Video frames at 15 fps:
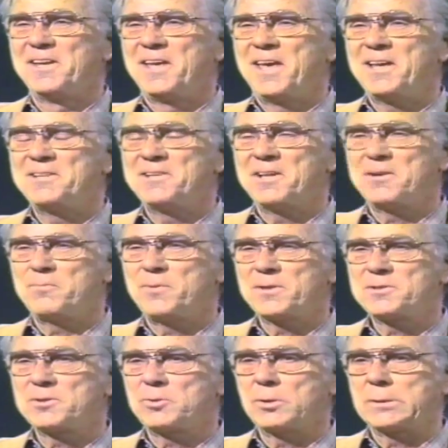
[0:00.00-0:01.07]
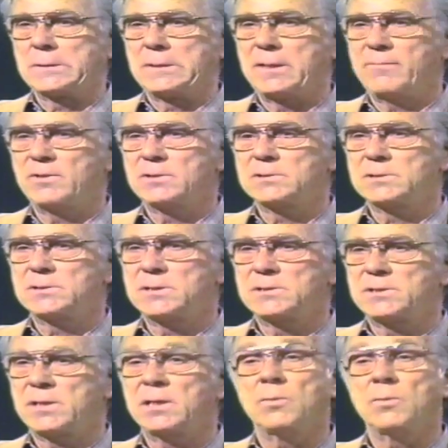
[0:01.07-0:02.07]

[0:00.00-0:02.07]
had done a picture called The Devil is a Sissy,